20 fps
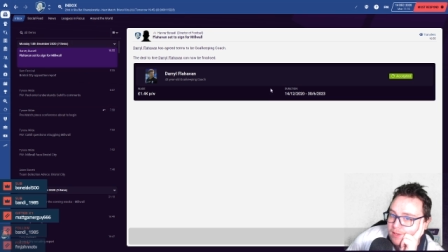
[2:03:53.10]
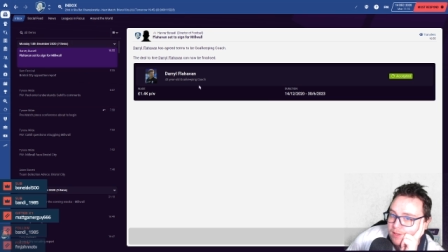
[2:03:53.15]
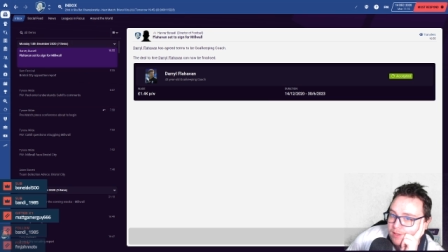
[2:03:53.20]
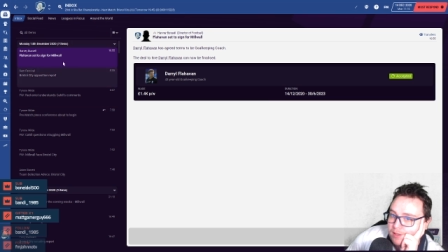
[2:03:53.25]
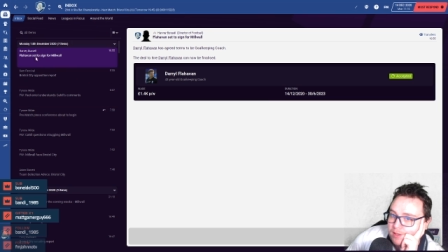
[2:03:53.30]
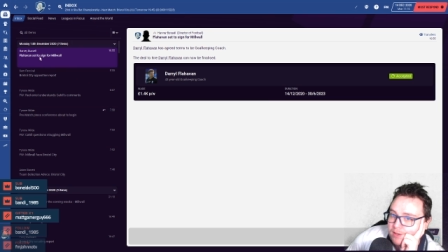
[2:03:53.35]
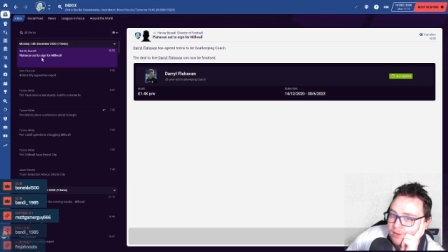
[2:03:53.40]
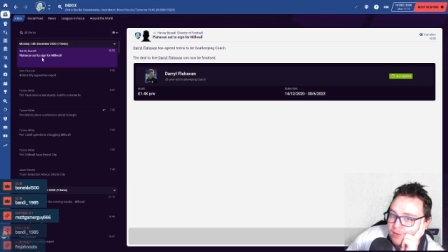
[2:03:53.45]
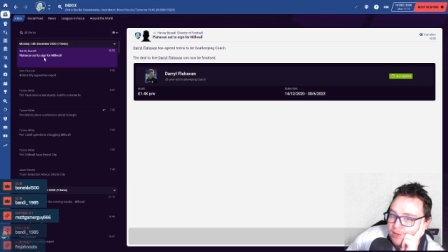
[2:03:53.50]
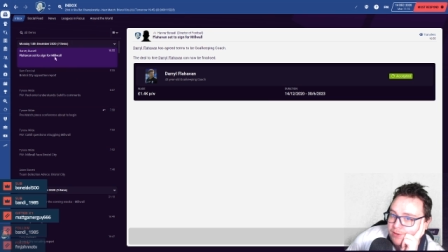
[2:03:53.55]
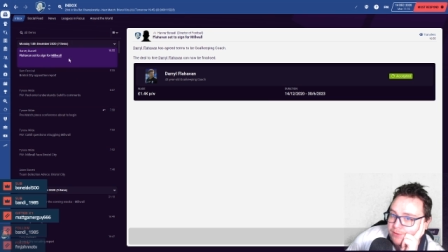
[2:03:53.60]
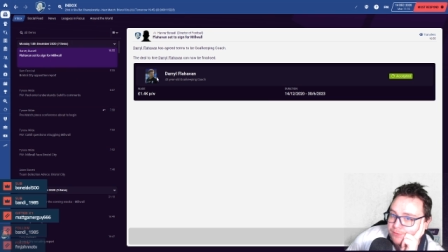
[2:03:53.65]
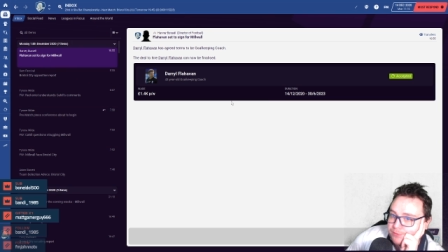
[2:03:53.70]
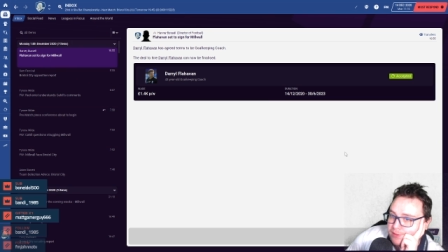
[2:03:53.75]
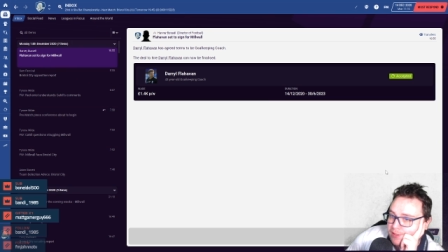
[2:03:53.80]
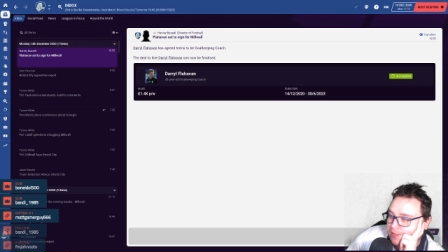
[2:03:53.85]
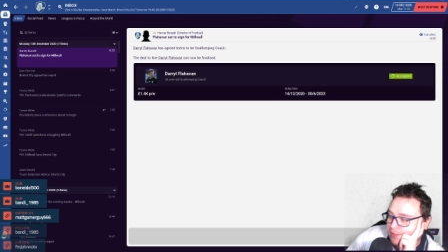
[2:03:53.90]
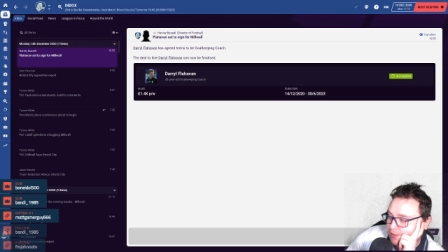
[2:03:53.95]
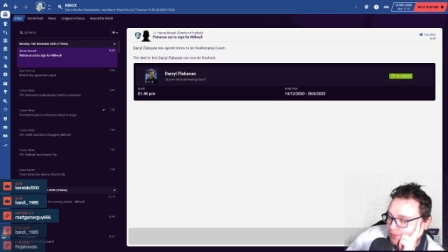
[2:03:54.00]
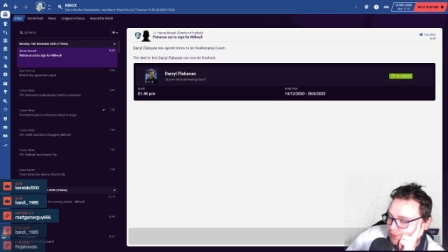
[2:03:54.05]
All right,
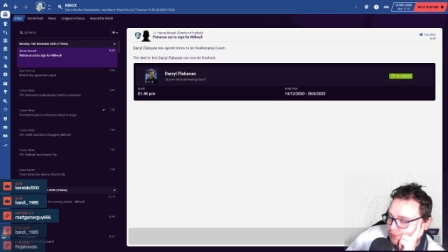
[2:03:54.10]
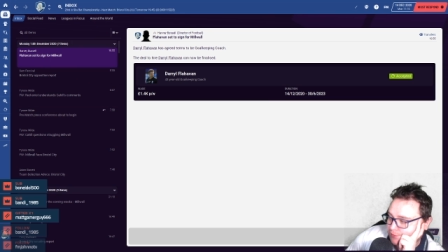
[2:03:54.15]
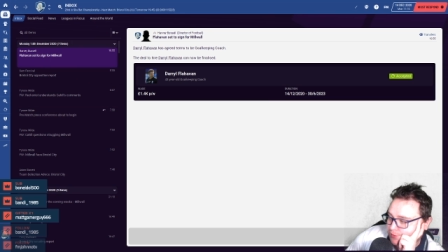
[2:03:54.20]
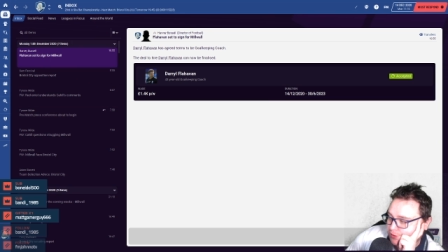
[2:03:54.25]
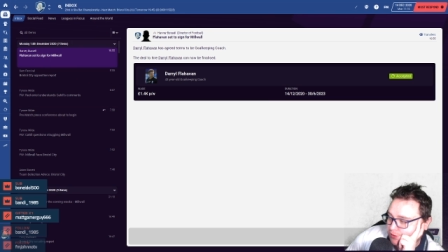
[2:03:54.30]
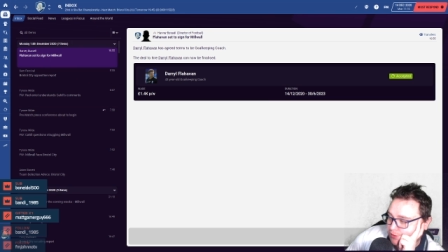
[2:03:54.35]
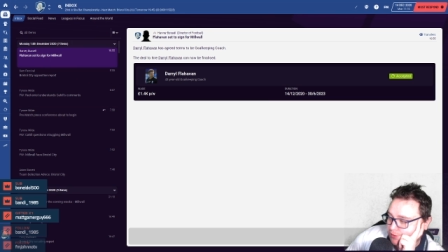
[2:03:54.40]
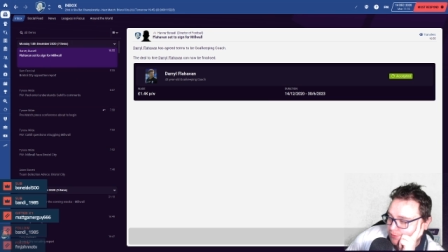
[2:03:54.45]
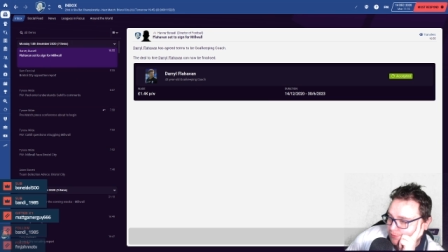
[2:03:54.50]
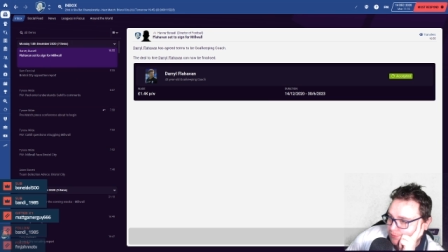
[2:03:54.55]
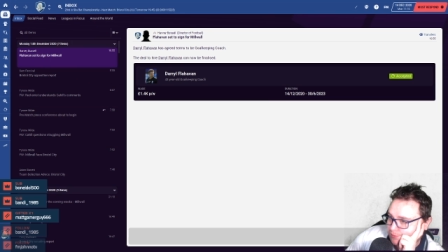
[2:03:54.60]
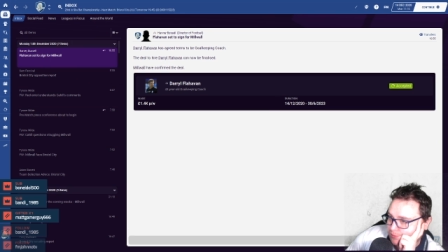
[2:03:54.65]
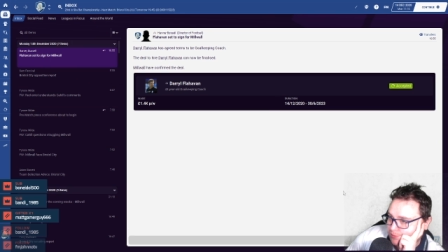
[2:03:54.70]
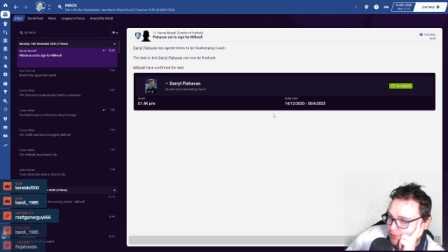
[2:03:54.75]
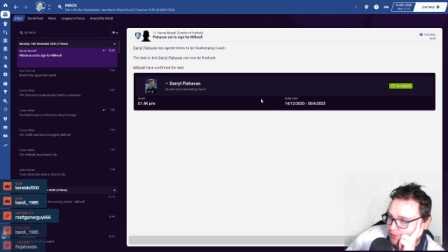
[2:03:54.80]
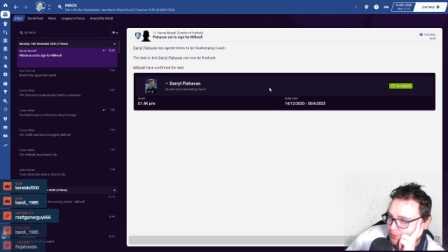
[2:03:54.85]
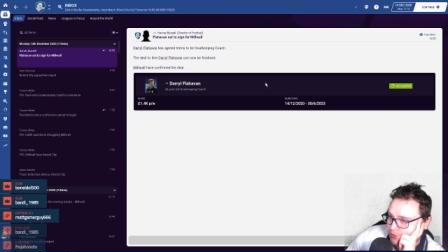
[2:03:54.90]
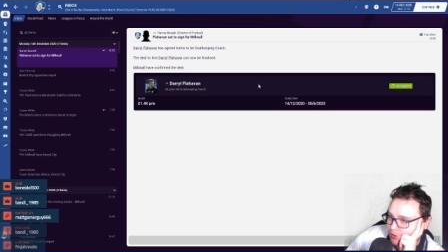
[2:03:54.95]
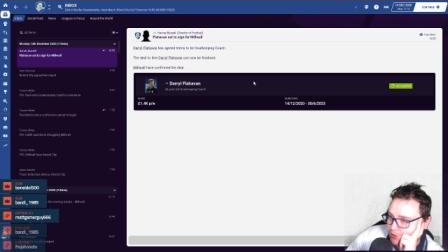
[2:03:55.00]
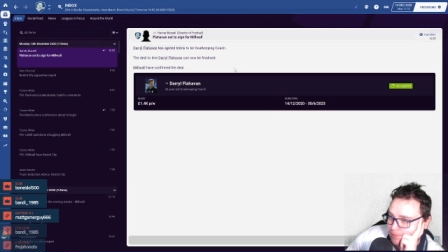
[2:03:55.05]
Flahavan,
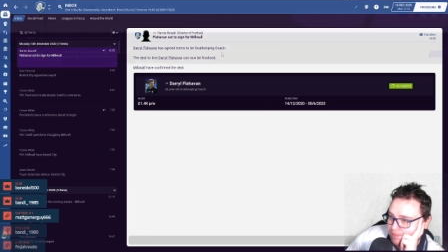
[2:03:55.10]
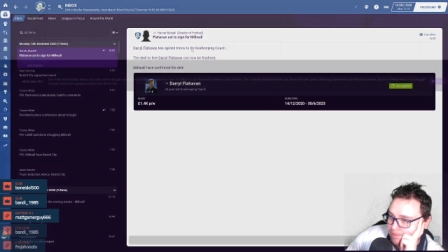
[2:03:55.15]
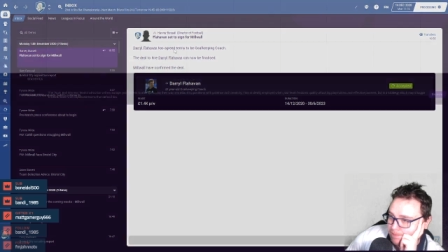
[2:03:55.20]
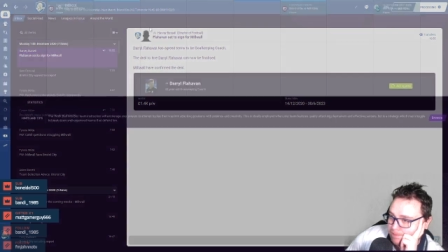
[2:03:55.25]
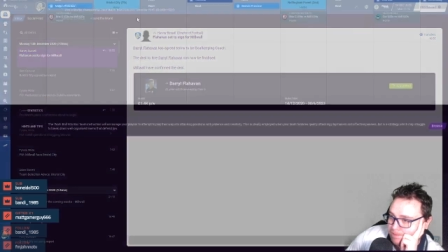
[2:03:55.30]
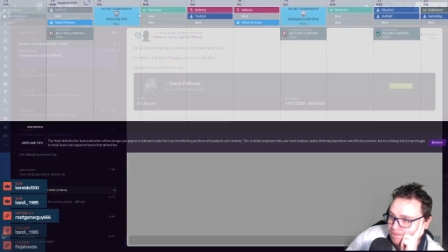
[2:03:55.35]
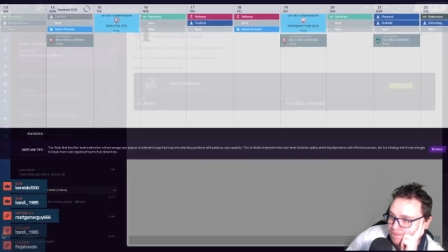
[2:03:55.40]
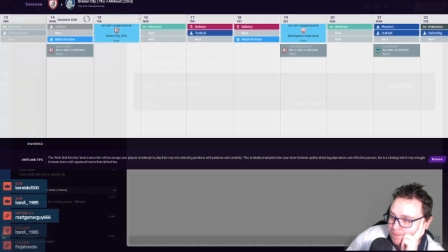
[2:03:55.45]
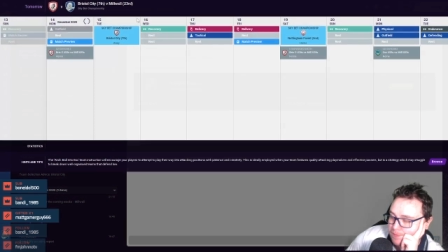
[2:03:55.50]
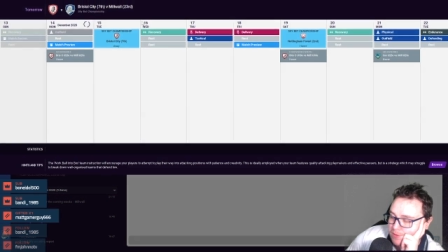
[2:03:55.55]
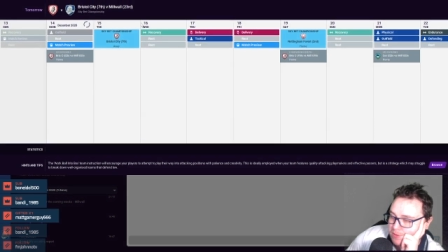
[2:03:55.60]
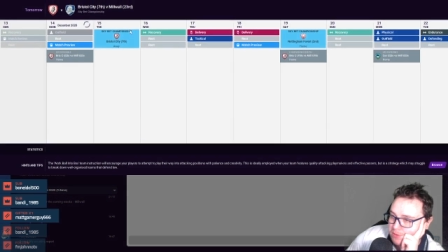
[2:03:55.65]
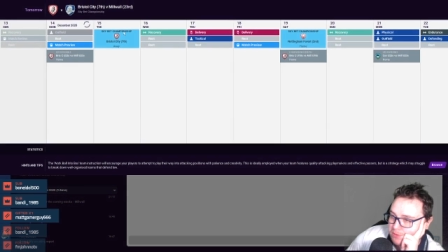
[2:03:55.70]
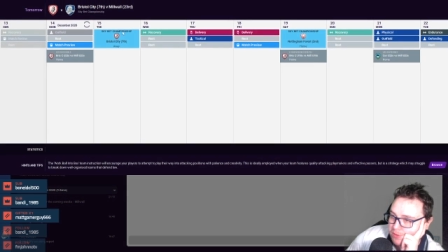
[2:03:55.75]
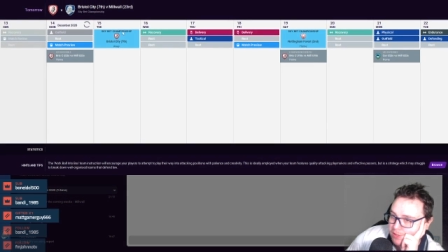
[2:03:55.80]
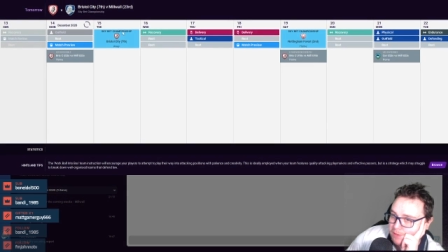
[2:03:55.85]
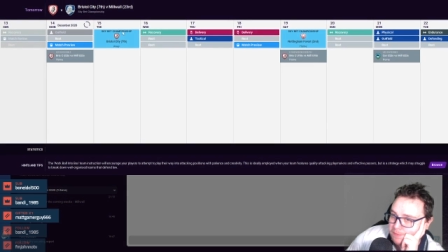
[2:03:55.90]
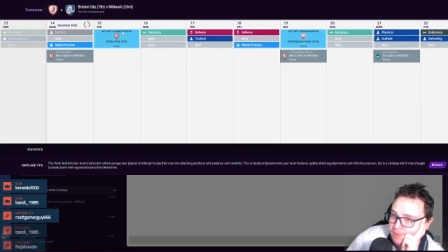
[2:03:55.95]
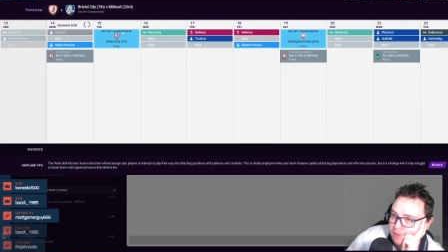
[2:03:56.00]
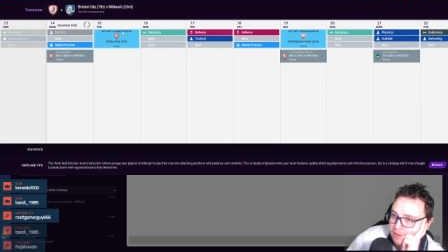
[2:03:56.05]
welcome.
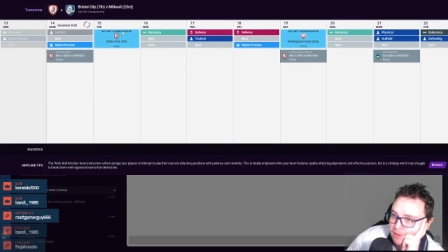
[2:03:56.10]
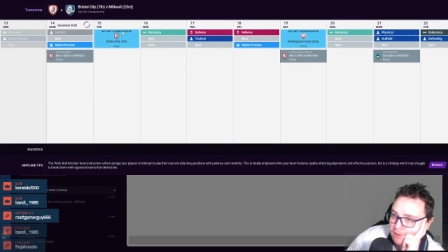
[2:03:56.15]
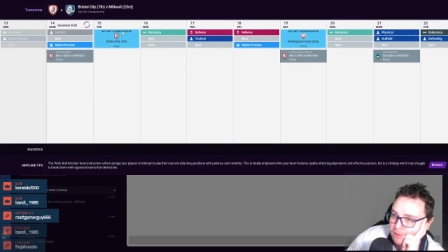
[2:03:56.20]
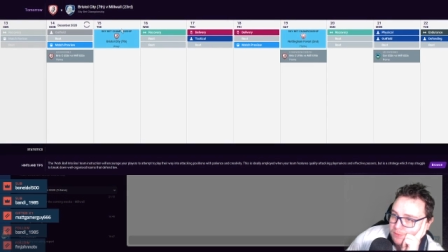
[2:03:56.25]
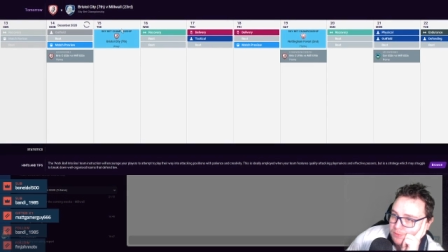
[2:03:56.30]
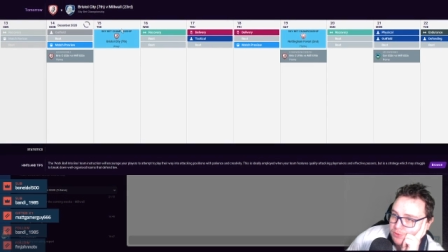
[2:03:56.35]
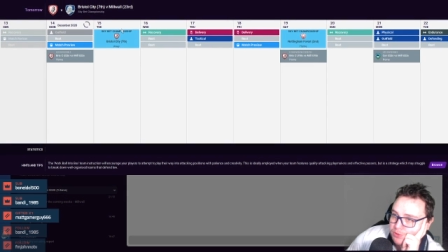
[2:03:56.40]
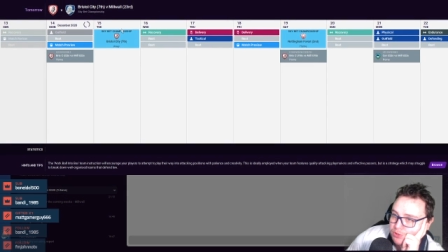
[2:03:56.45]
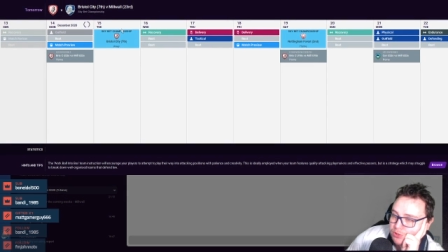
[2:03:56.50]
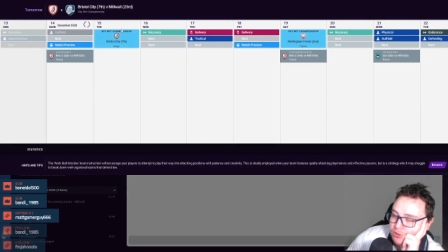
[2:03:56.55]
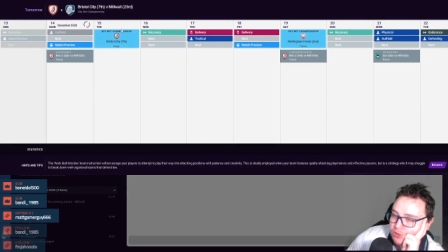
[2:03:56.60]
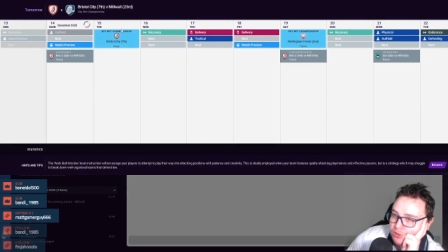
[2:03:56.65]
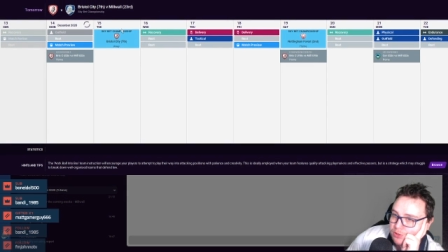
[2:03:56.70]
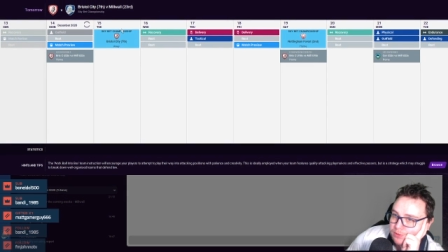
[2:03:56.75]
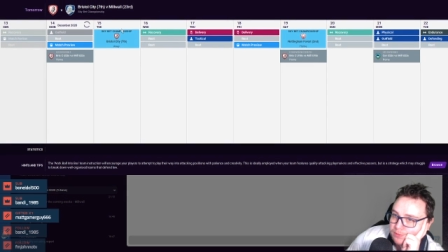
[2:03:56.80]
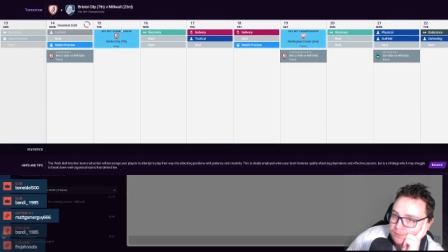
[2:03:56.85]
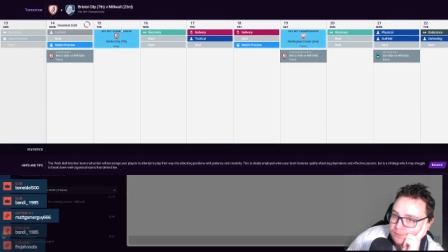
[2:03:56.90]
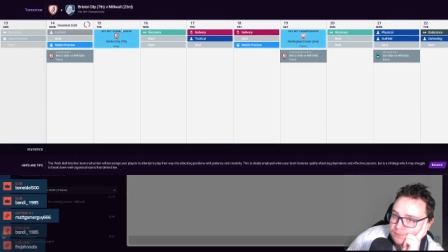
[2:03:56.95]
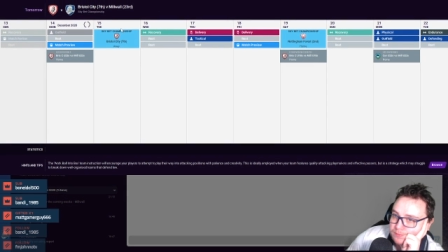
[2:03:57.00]
Goalkeeper coach.